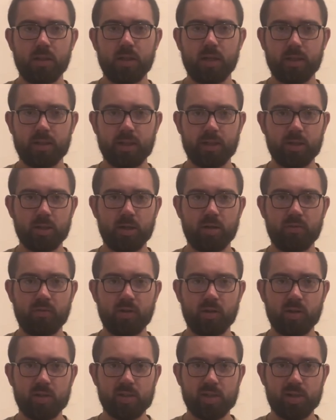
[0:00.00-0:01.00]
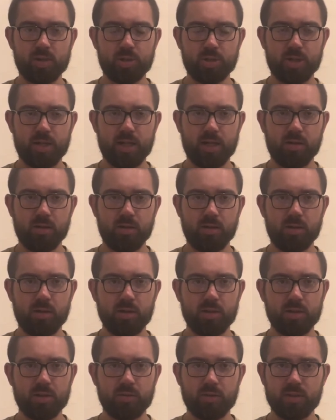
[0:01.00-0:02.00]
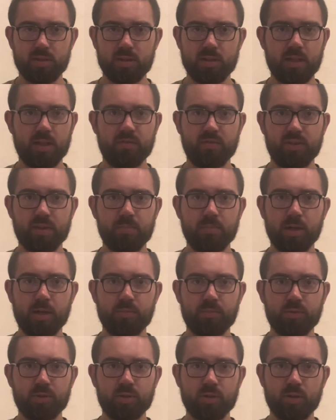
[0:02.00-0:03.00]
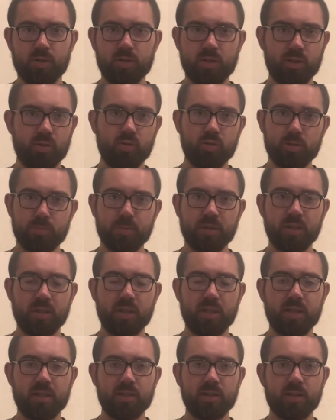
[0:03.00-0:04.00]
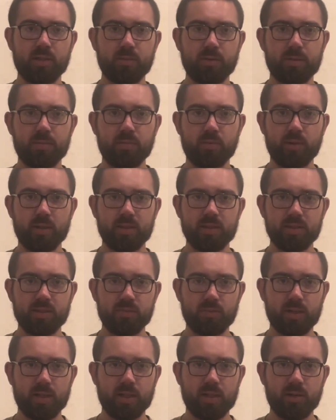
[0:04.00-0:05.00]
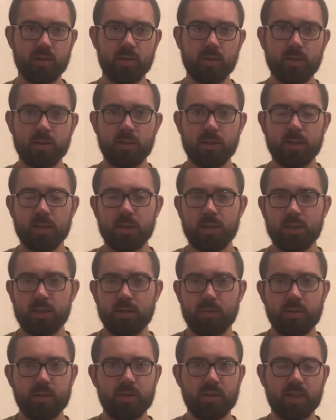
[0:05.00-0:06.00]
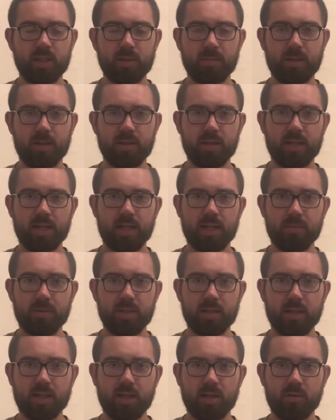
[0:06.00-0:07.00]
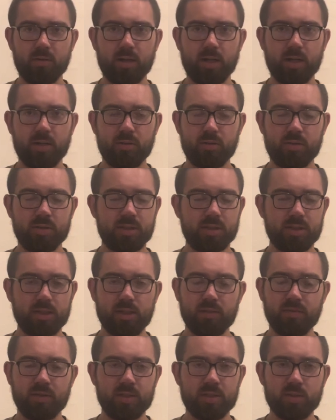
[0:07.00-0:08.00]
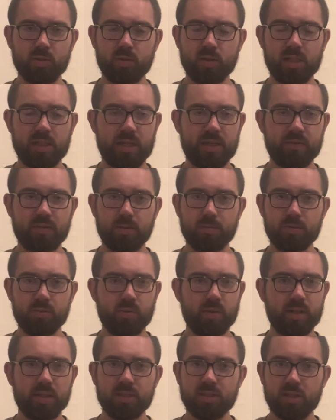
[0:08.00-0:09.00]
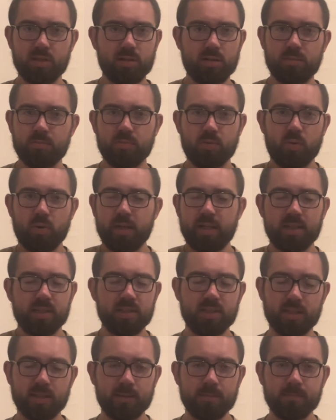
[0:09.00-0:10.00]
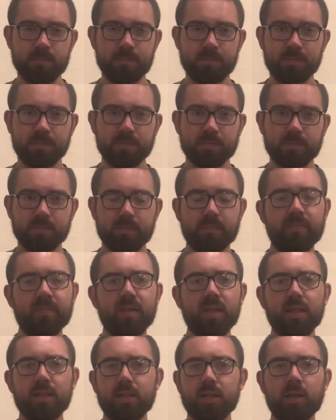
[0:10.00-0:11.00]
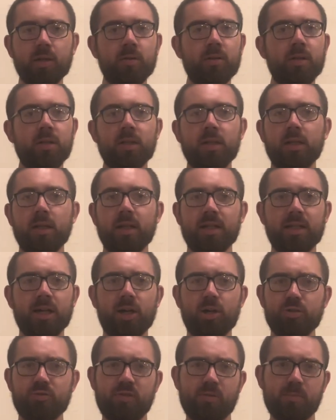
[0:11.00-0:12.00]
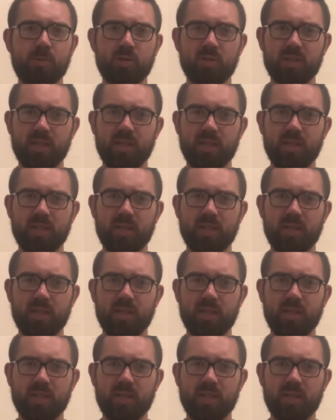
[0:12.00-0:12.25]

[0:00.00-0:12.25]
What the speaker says: kickoff for a touchdown and also a significant punt return that ultimately led to 3 points as well. So when you think about that, I mean, Colorado's defense only gave up 20 something points. And, you know, in college football